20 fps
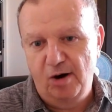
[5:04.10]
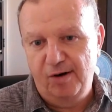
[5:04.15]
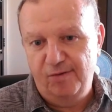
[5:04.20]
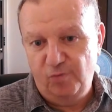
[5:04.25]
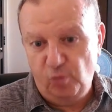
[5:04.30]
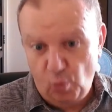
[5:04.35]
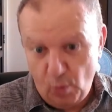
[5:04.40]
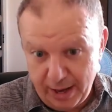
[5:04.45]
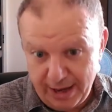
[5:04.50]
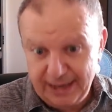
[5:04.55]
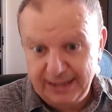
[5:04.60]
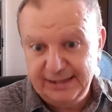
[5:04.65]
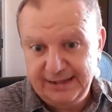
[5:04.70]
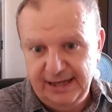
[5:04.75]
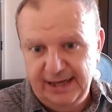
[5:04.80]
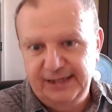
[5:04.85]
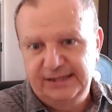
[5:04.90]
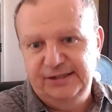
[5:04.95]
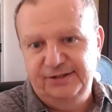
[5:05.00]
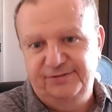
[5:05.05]
of when it
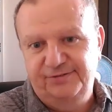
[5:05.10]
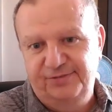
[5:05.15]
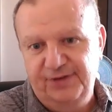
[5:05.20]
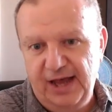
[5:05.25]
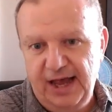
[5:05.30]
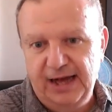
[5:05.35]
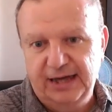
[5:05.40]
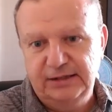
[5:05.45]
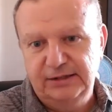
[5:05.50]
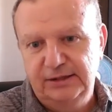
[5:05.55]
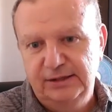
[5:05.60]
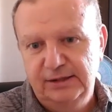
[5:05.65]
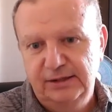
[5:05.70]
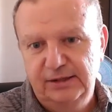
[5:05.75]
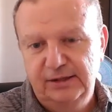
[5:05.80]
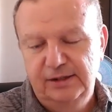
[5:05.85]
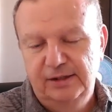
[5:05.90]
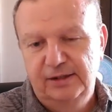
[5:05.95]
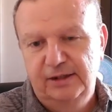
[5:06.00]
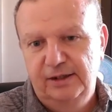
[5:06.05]
takes effect,
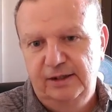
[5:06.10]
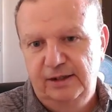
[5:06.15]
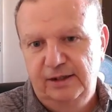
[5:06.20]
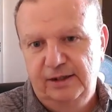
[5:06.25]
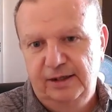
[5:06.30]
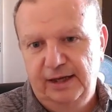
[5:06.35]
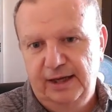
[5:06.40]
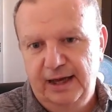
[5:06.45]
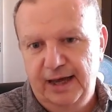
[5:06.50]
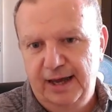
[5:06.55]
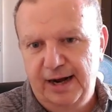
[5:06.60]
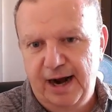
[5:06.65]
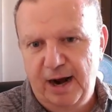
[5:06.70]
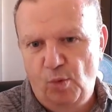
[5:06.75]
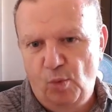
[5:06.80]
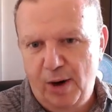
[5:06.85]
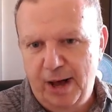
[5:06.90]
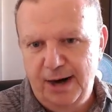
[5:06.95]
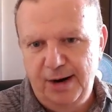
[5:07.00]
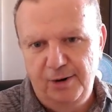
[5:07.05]
and I
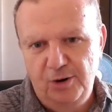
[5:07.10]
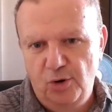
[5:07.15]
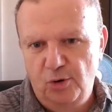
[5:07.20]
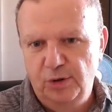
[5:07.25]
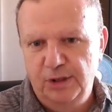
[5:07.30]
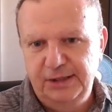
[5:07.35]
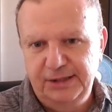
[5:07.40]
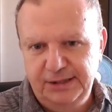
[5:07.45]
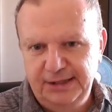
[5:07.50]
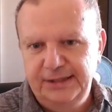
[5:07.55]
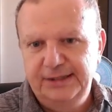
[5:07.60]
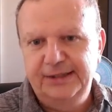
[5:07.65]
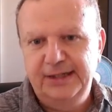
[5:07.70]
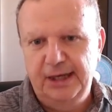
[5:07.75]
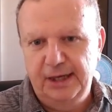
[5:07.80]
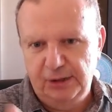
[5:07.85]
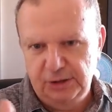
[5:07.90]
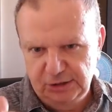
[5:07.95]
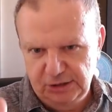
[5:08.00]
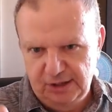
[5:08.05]
want to know the
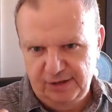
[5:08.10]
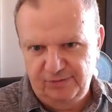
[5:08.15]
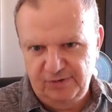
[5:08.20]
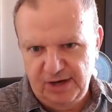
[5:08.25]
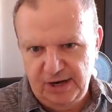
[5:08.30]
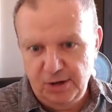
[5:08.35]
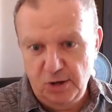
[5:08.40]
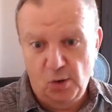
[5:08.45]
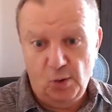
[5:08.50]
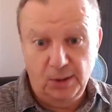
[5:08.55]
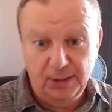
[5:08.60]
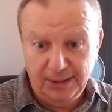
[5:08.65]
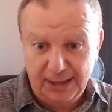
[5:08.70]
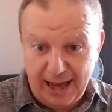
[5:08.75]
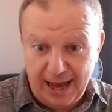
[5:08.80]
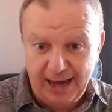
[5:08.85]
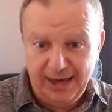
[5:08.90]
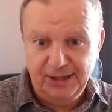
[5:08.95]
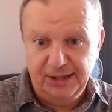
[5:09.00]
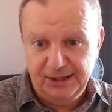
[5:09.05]
details of it. I know a
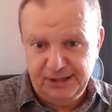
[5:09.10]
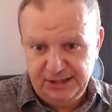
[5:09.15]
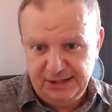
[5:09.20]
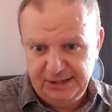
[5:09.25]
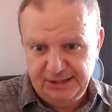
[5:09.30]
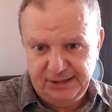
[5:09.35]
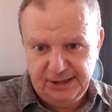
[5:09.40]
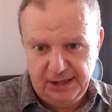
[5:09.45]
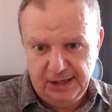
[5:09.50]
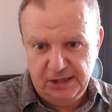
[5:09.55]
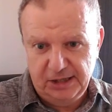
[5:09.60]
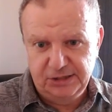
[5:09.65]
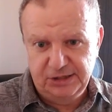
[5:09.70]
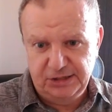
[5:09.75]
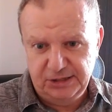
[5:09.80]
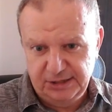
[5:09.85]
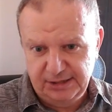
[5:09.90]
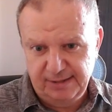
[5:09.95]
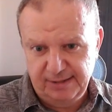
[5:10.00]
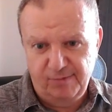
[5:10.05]
lot of the details,
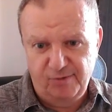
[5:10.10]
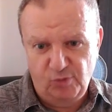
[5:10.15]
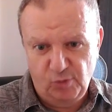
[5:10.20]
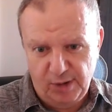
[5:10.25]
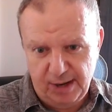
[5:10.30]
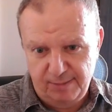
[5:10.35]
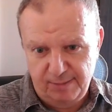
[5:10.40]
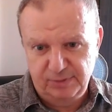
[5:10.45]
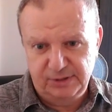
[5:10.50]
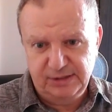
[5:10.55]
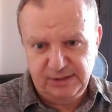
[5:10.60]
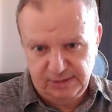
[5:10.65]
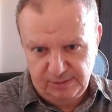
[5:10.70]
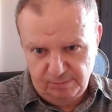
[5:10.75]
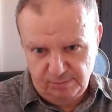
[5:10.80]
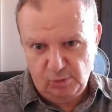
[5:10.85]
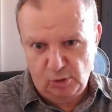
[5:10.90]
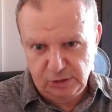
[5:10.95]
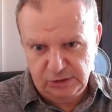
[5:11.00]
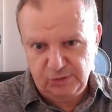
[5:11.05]
and
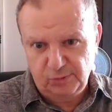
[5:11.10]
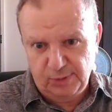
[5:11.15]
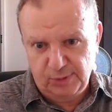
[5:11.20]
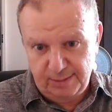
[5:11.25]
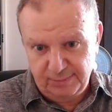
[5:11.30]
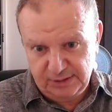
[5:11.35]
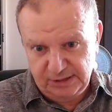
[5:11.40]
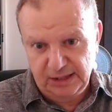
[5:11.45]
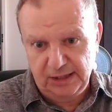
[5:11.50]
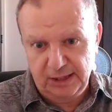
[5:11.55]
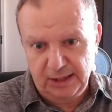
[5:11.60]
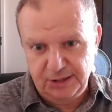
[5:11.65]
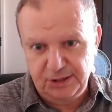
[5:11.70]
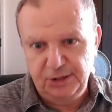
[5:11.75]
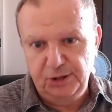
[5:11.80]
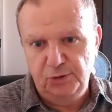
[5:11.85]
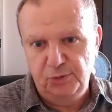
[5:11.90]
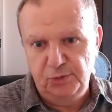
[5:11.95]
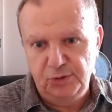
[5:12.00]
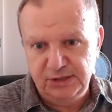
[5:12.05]
most of what I'm telling
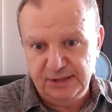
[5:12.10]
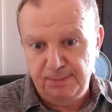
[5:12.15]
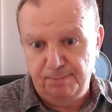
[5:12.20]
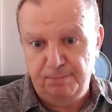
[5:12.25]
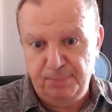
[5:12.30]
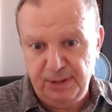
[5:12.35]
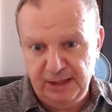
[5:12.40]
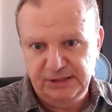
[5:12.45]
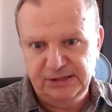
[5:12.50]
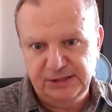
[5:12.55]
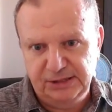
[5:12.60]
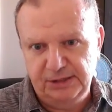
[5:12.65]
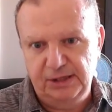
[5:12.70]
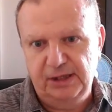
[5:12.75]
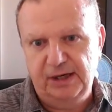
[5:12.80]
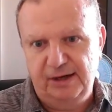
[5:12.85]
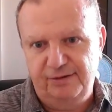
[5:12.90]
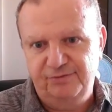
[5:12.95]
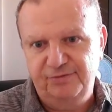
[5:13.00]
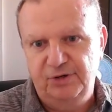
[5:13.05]
you is the big
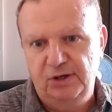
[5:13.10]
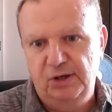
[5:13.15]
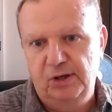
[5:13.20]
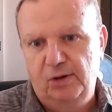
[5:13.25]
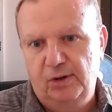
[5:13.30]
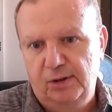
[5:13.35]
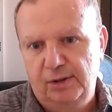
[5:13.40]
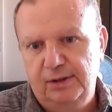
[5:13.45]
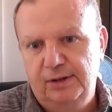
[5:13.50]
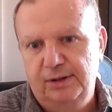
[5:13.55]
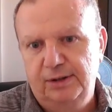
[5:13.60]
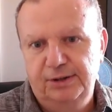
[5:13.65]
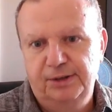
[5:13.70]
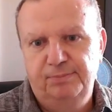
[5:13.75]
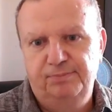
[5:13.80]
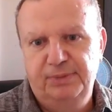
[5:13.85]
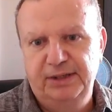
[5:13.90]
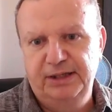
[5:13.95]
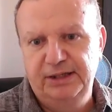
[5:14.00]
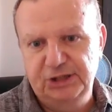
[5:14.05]
stuff, the
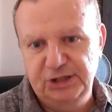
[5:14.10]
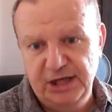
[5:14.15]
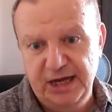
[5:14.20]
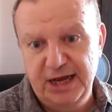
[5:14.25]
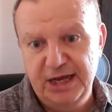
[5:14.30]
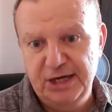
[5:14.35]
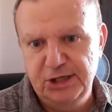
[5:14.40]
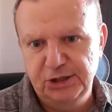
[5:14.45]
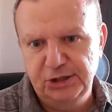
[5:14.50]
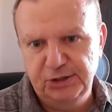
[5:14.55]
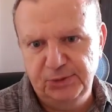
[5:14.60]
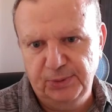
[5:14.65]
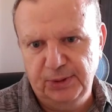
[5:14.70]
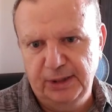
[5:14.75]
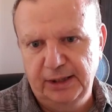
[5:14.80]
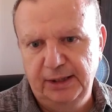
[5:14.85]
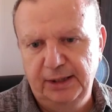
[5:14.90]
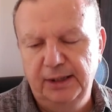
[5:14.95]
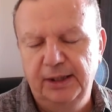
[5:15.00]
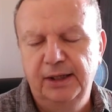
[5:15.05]
big changes,
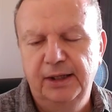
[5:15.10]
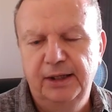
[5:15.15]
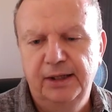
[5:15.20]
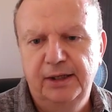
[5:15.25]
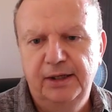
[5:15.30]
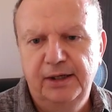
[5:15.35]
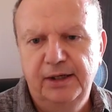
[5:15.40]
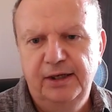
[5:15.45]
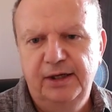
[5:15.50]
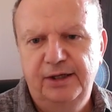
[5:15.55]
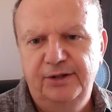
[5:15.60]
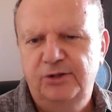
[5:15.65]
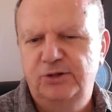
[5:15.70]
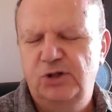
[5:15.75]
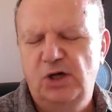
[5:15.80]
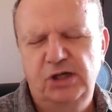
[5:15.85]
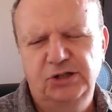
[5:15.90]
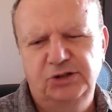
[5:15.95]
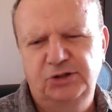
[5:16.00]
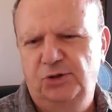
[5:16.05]
right? There's
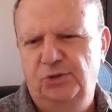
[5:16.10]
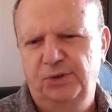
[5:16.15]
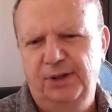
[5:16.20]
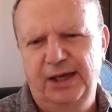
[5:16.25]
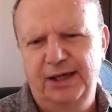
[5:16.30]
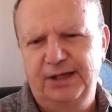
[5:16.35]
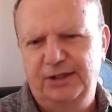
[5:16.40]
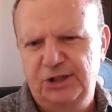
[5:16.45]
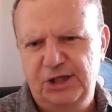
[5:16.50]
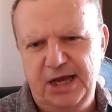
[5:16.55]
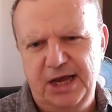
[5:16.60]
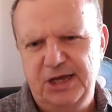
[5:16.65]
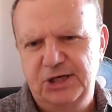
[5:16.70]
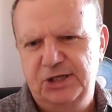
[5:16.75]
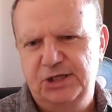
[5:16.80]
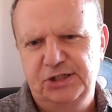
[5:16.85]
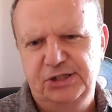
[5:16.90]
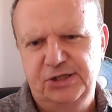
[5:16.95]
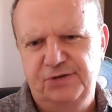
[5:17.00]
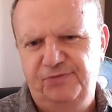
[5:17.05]
also like
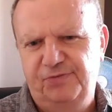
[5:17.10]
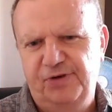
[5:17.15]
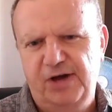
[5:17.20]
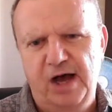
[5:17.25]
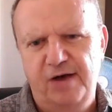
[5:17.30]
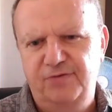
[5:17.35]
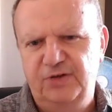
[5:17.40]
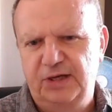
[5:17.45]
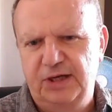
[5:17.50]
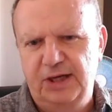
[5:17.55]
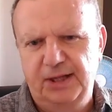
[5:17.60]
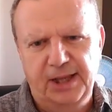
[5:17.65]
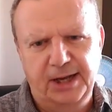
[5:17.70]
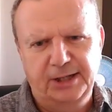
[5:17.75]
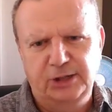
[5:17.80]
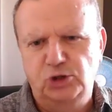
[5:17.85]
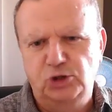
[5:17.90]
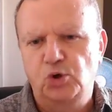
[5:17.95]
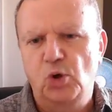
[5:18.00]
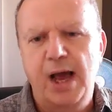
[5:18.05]
changes involving
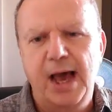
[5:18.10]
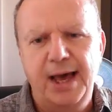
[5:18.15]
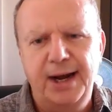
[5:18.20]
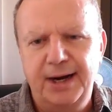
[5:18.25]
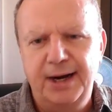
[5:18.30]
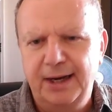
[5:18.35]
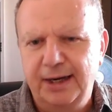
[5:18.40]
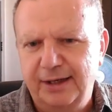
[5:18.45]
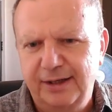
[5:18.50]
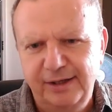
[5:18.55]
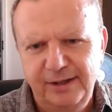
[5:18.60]
electronic